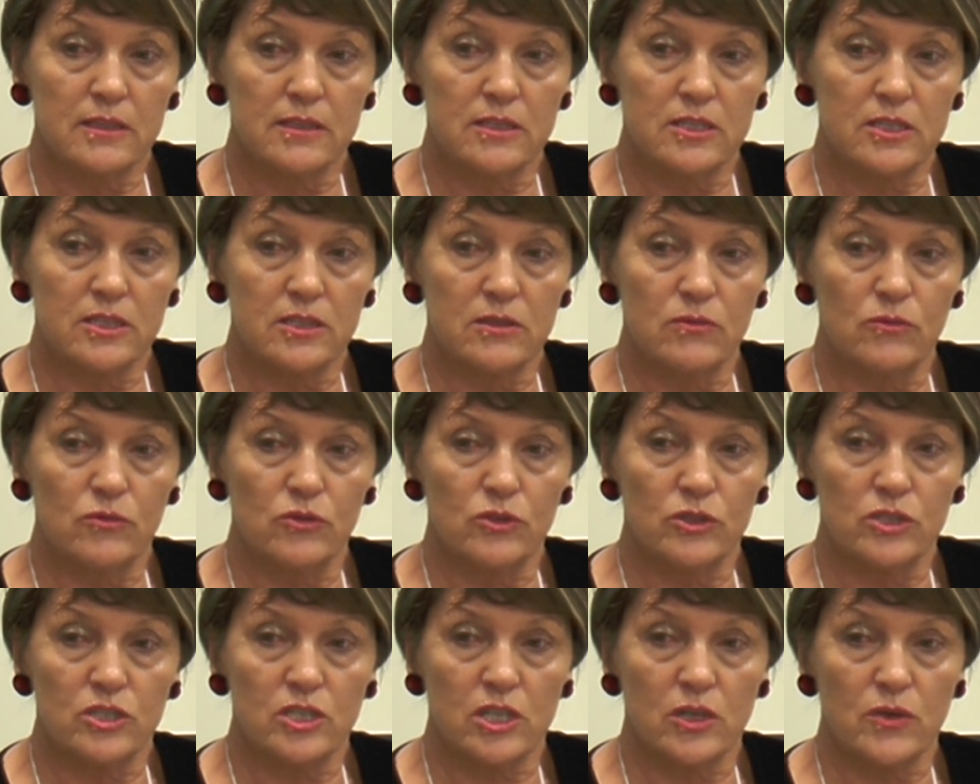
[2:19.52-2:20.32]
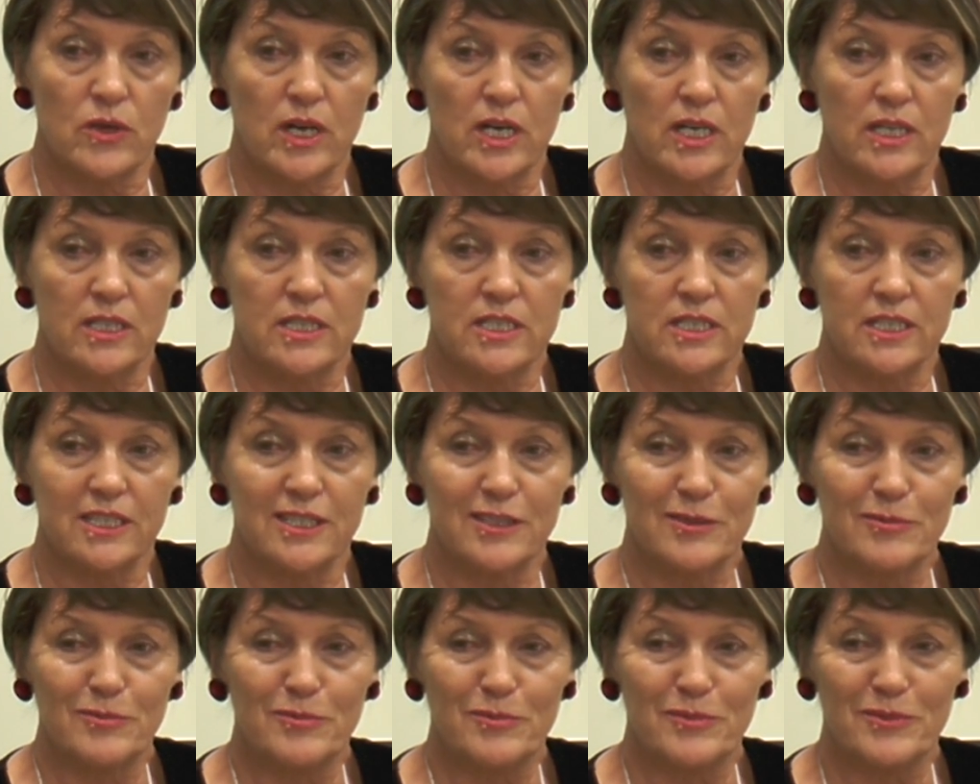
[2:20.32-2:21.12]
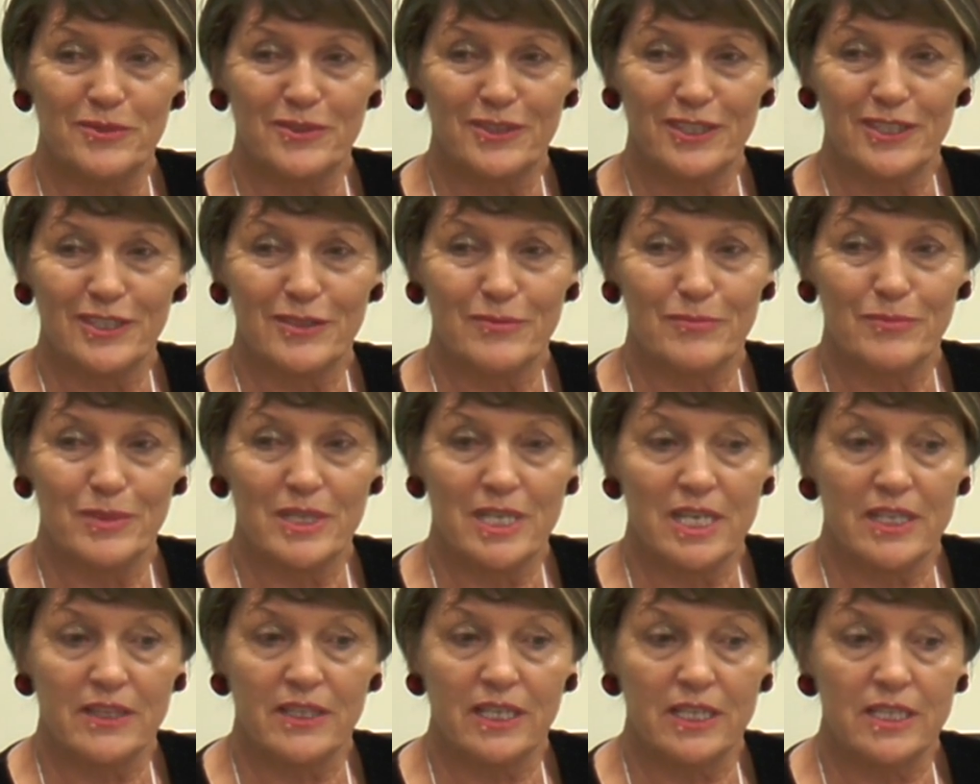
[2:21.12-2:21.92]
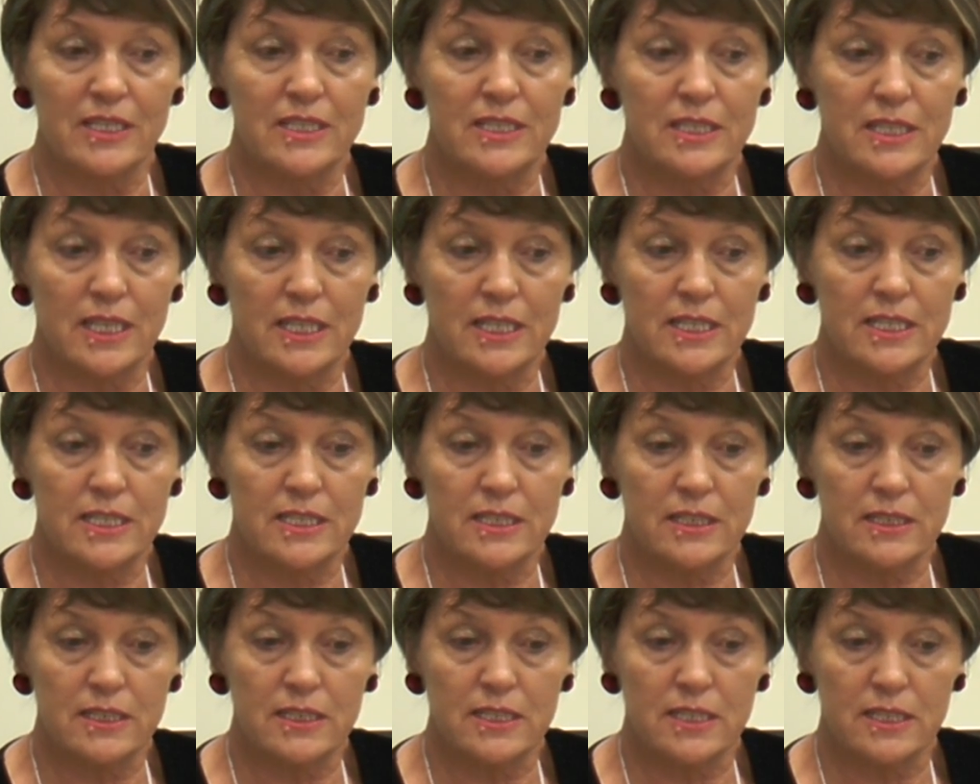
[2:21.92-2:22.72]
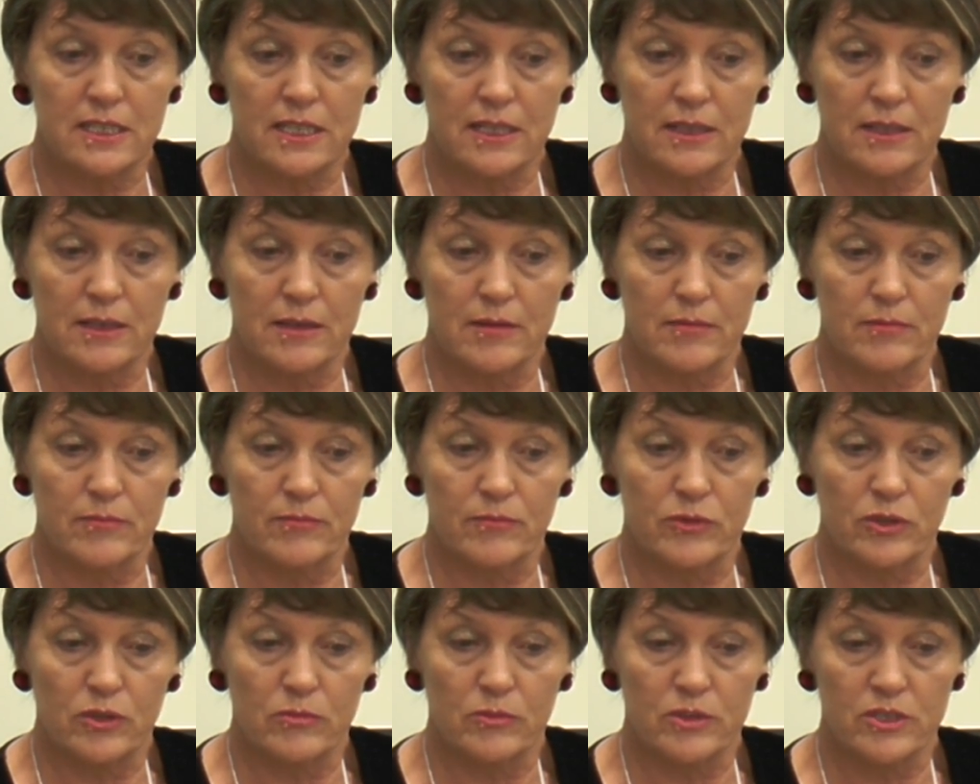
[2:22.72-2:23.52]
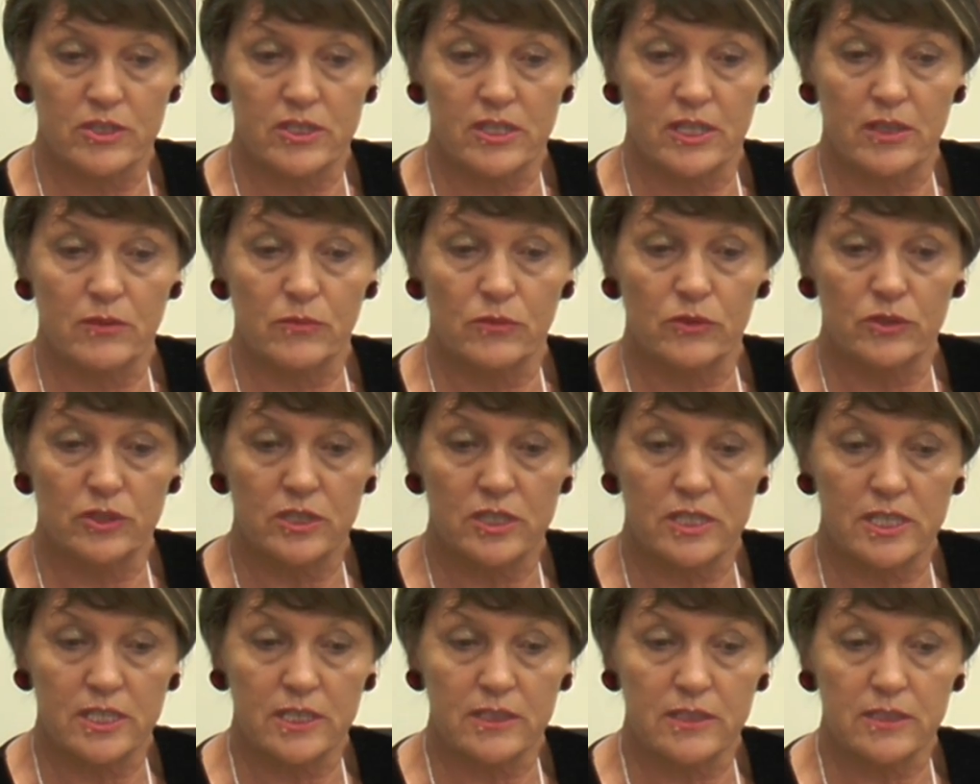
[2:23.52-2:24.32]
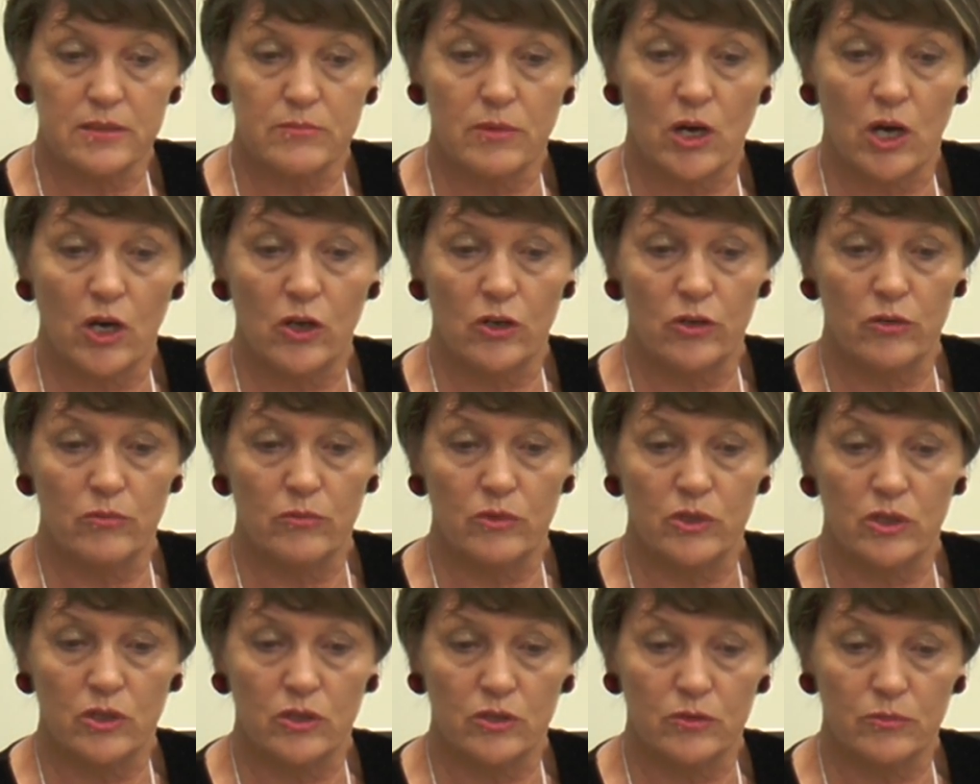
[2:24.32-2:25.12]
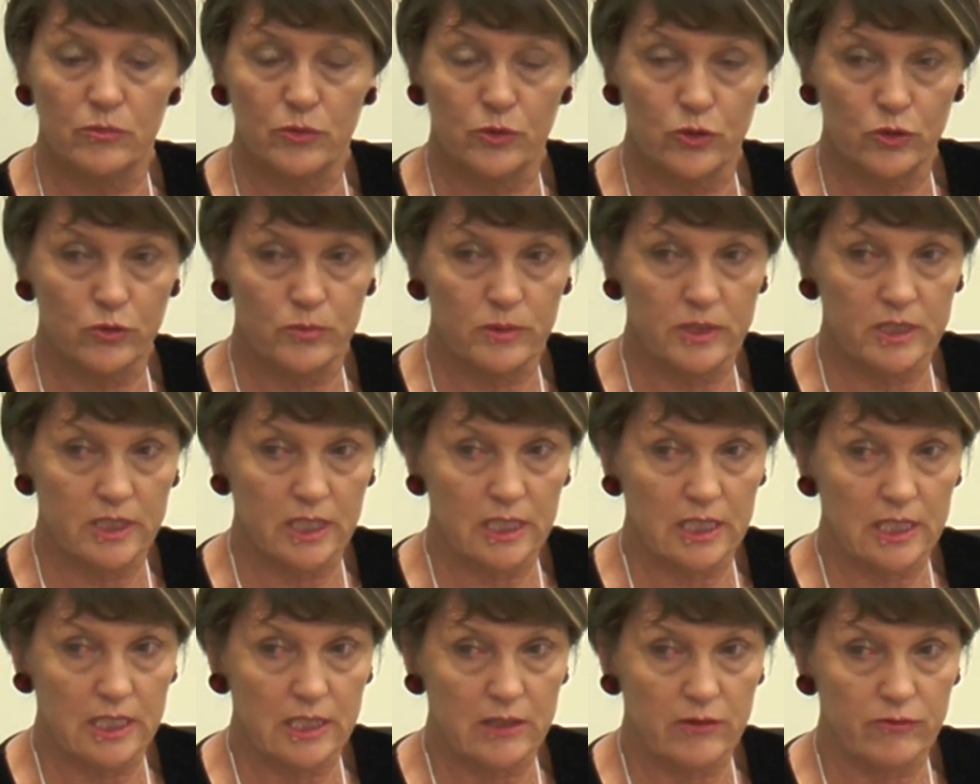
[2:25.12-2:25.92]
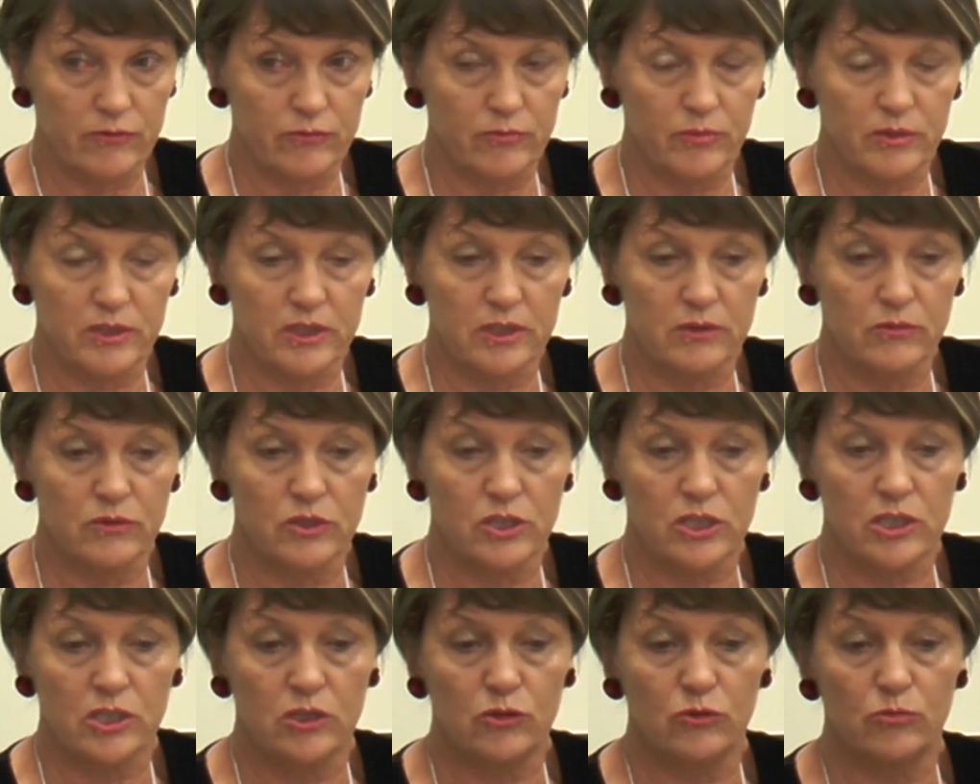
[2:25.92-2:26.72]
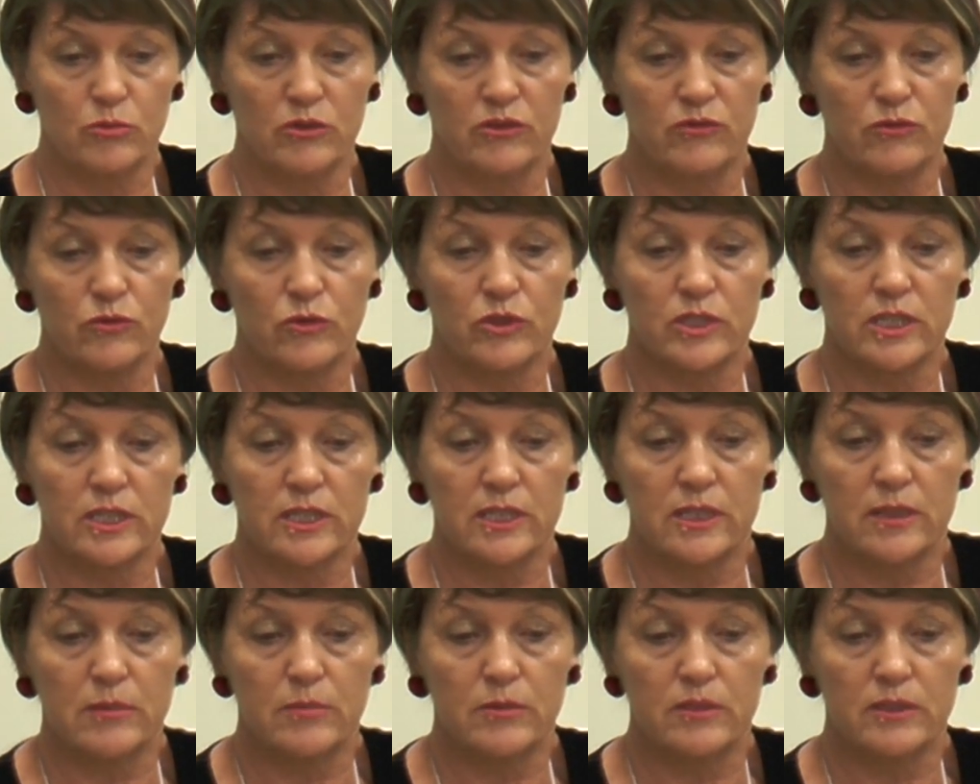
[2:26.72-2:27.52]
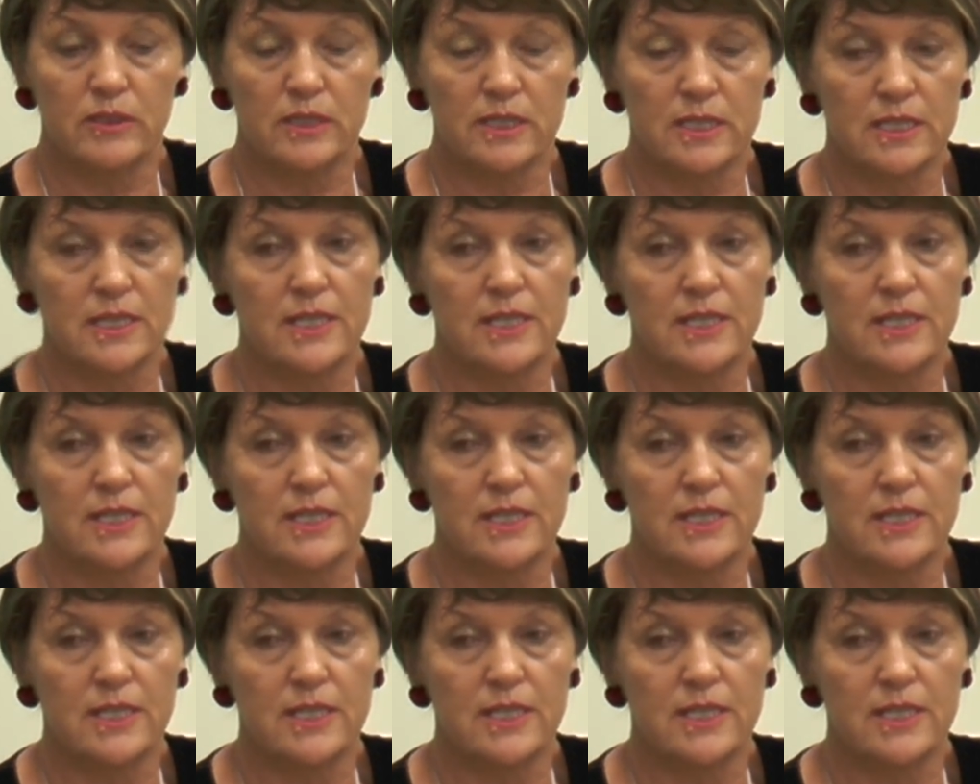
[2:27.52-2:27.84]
She worked so hard to get him back. They did promise they would send him home on permanent leave, but he was killed before that happened.